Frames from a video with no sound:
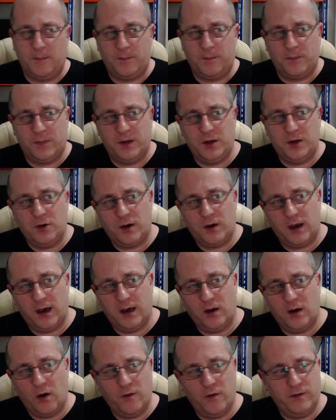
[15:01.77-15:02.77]
The
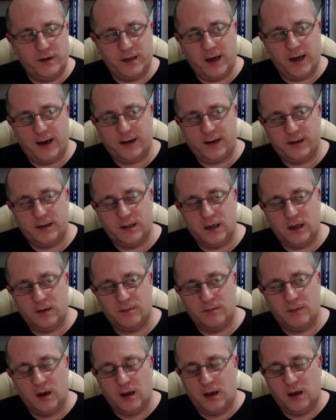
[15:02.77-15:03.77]
UK overtaxes him,
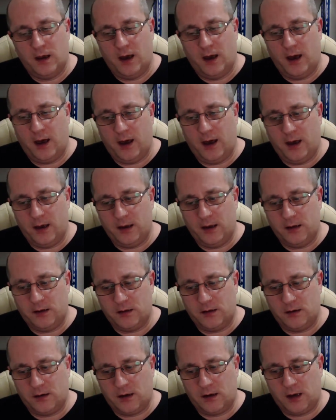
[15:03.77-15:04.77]

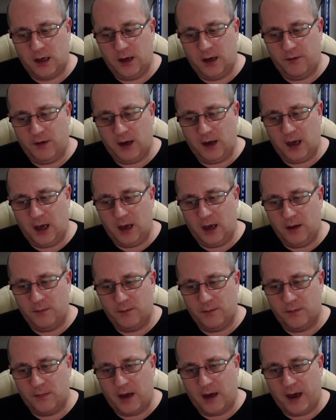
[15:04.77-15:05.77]
and giving
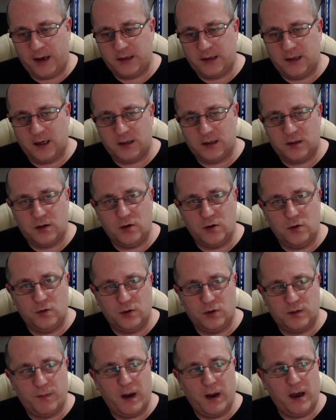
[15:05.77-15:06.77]
him access to
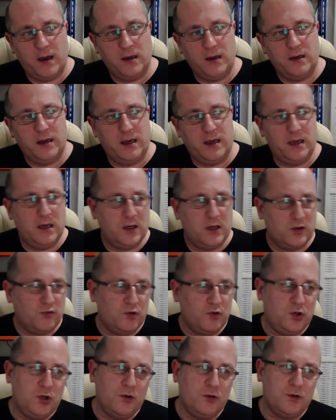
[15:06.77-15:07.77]
Spain, he has
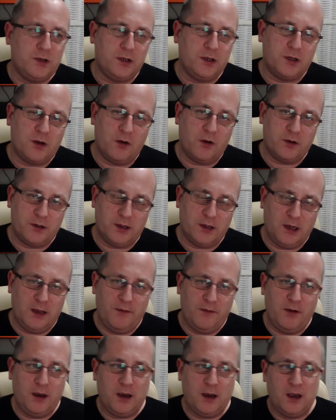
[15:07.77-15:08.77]
reduced his cost of
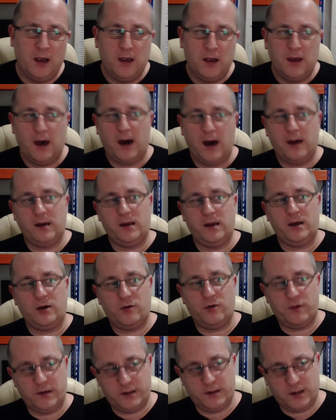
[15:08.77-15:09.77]
living and
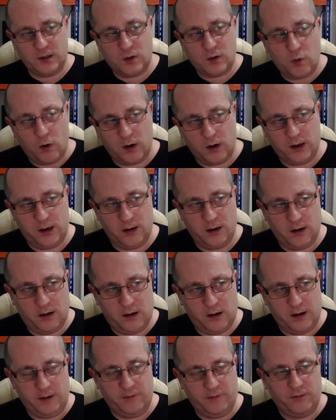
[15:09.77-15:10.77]
increased his quality of
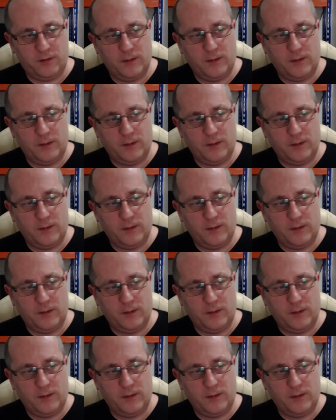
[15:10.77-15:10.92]
life.